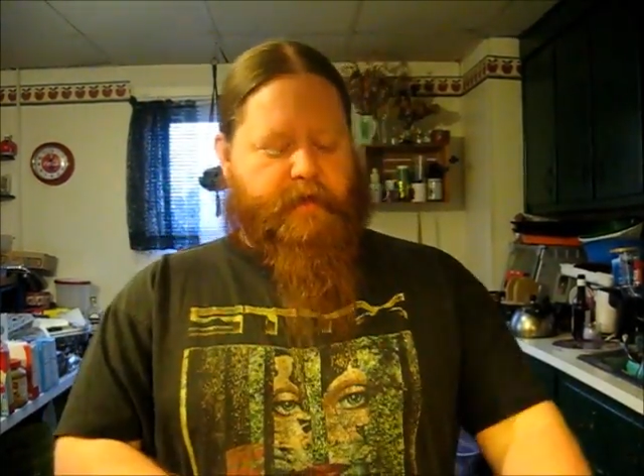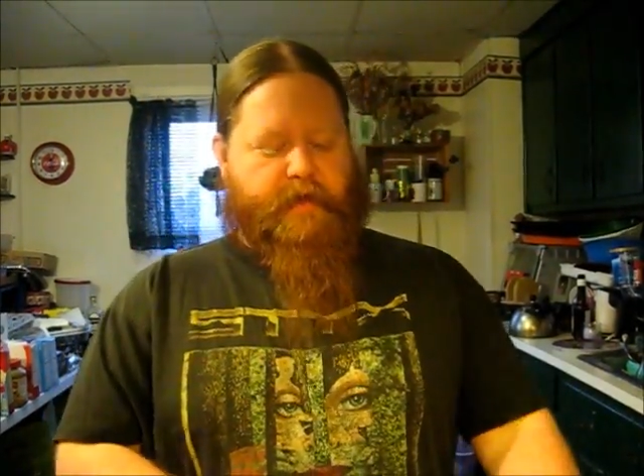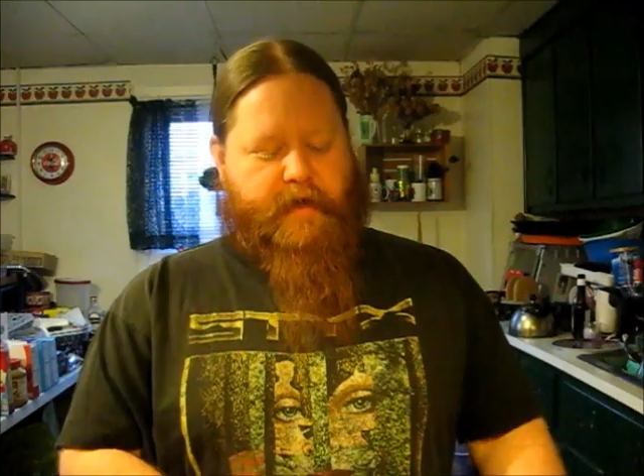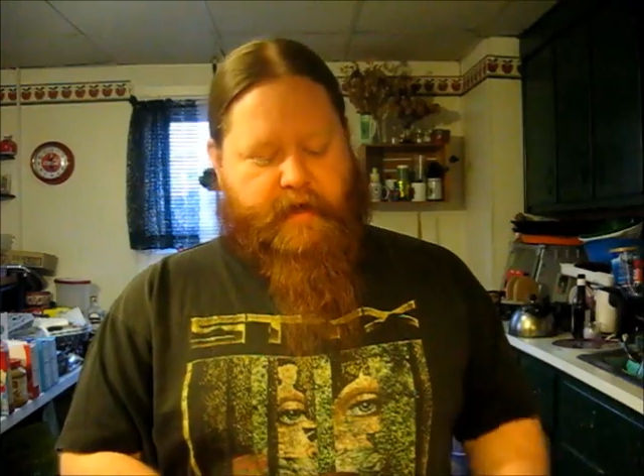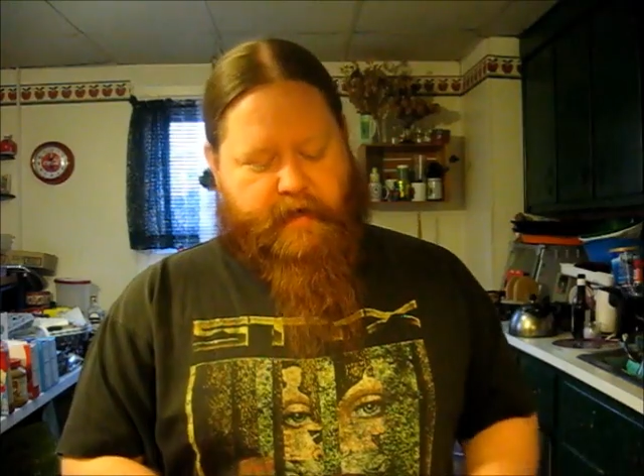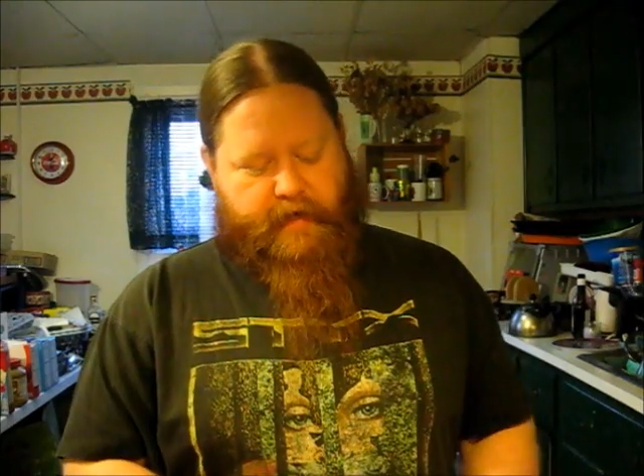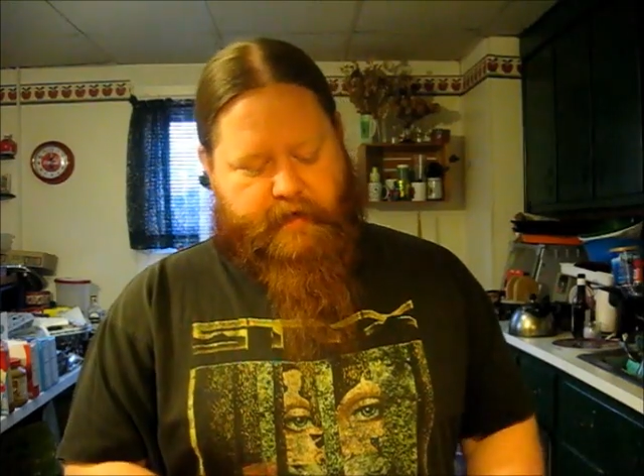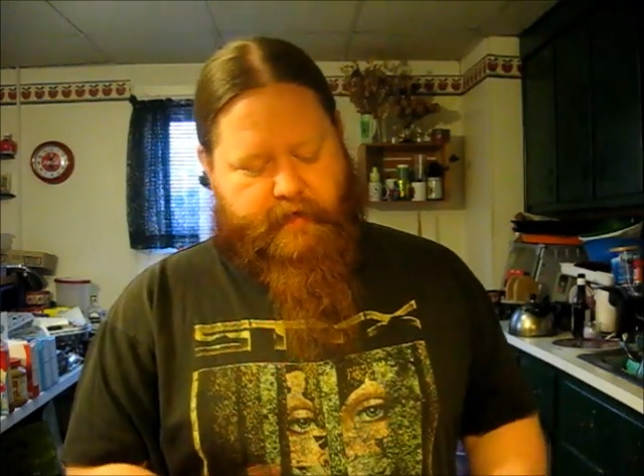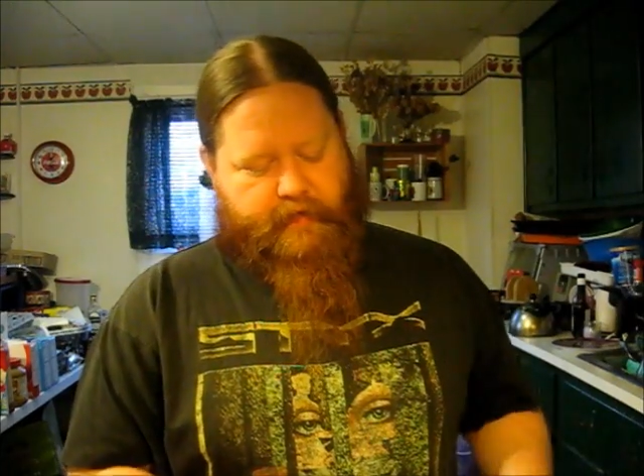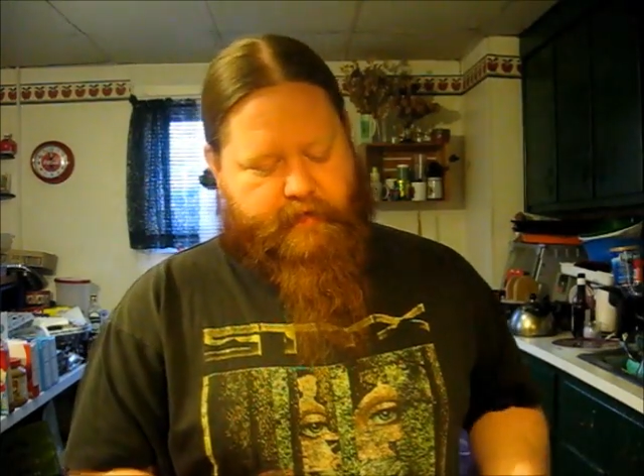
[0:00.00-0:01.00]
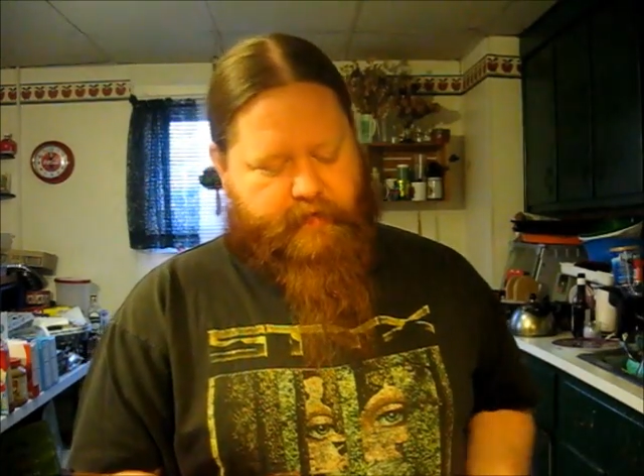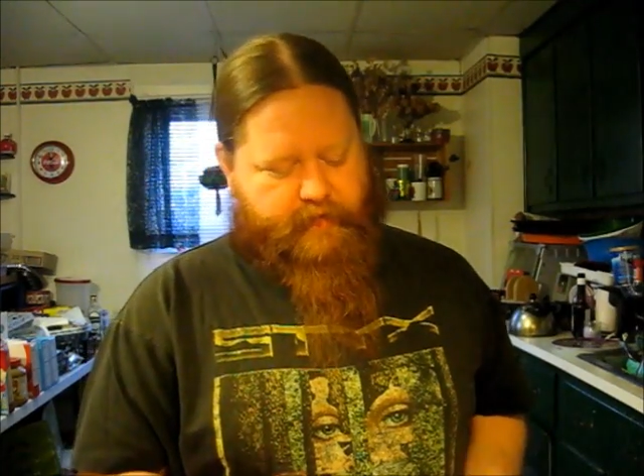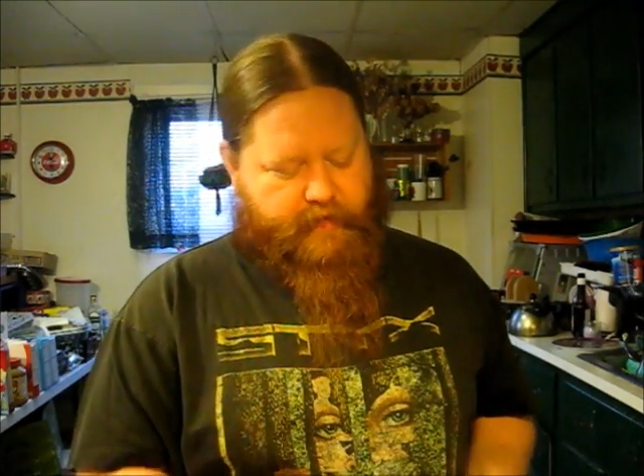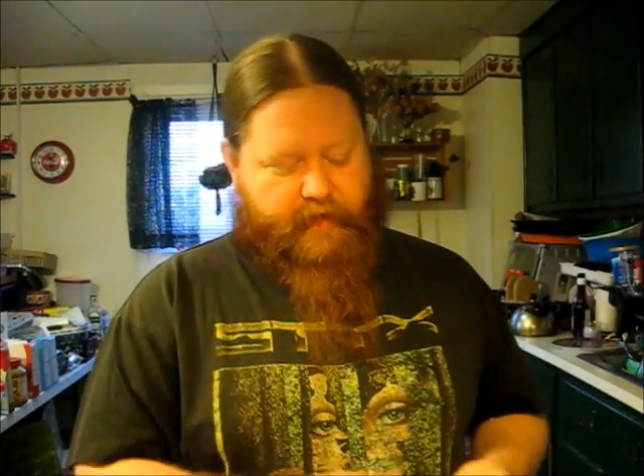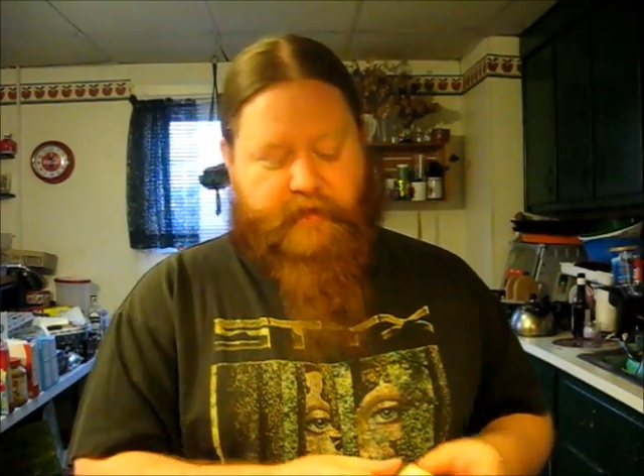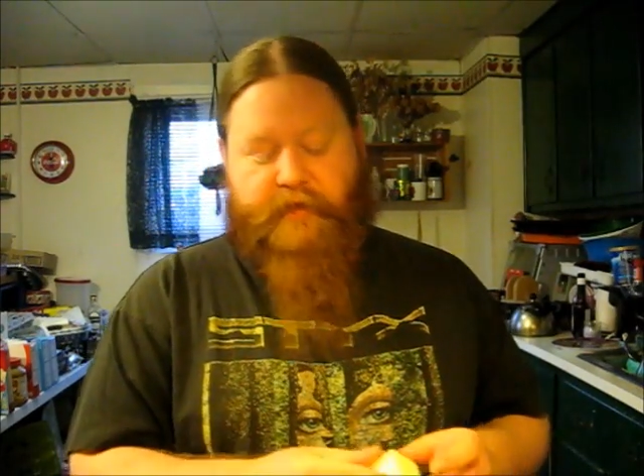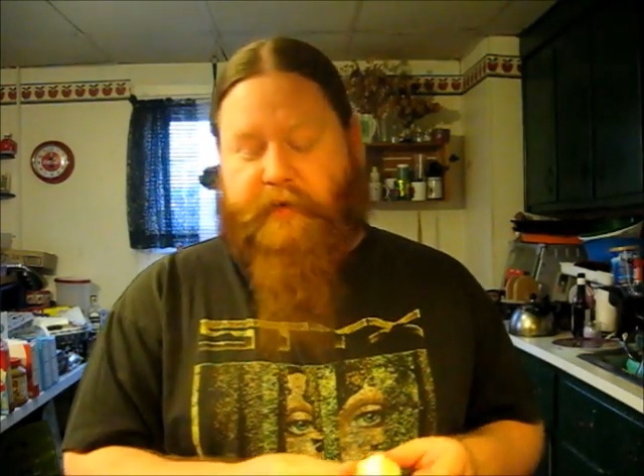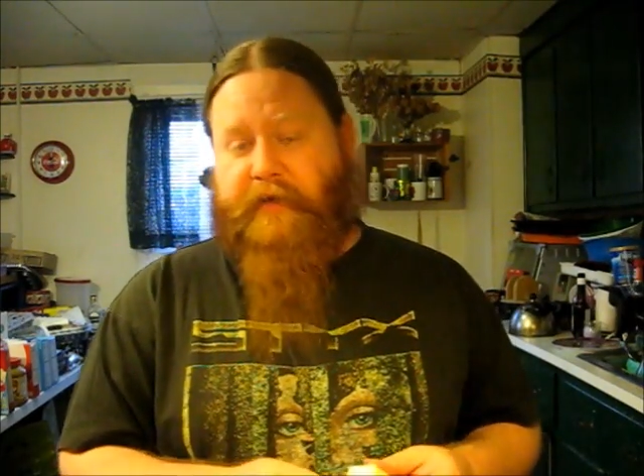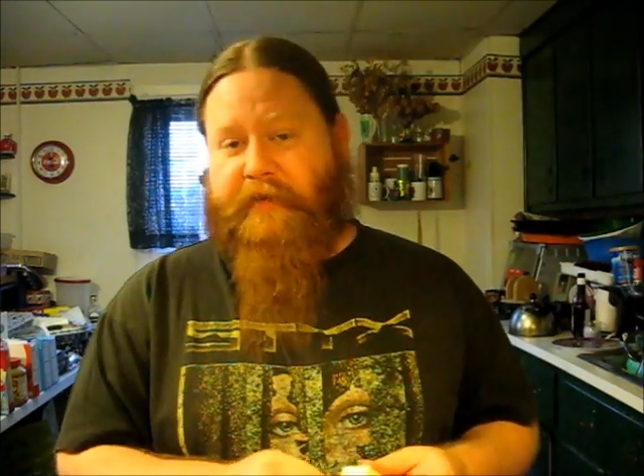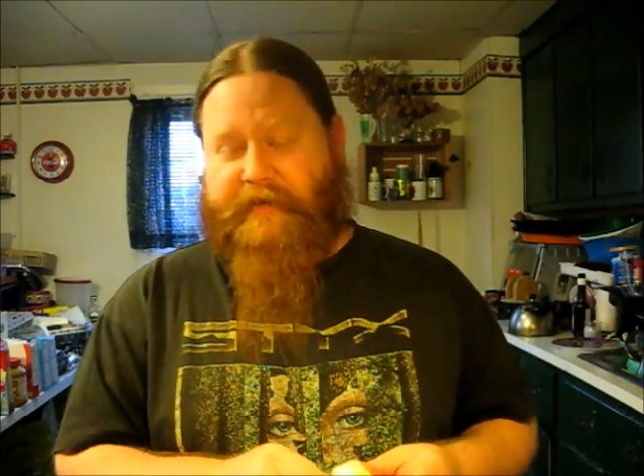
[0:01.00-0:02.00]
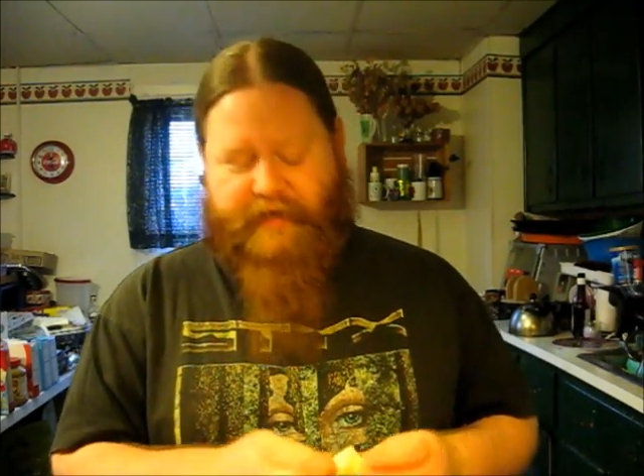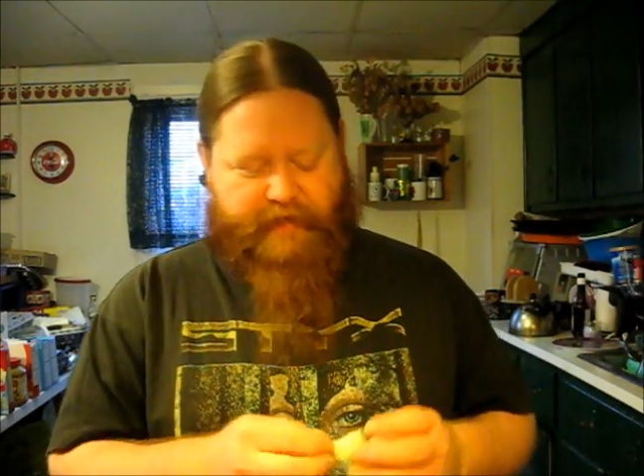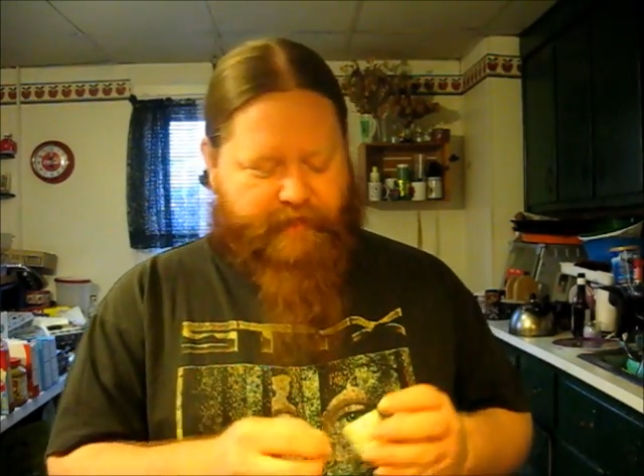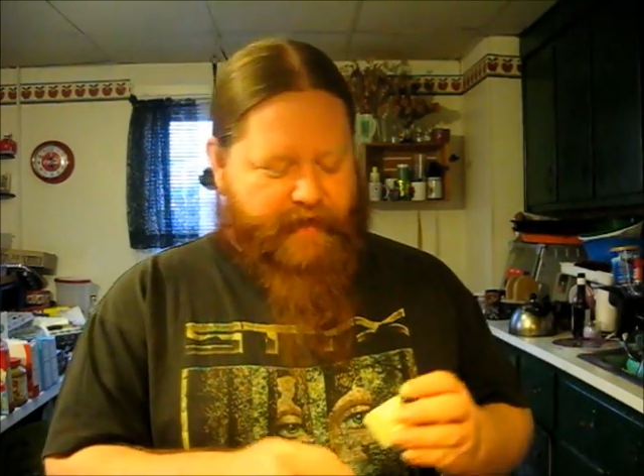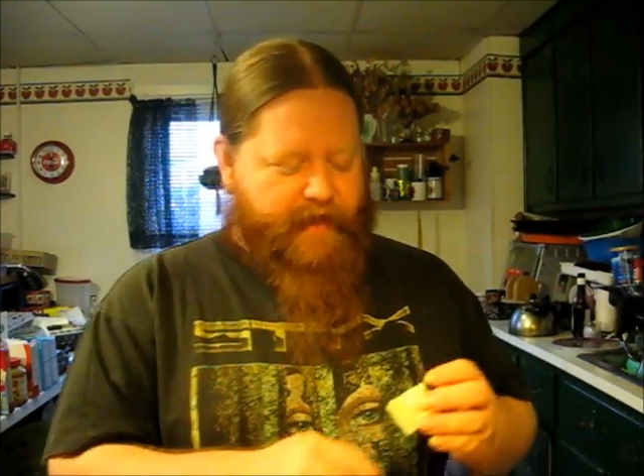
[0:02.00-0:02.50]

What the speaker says: I do it all the time.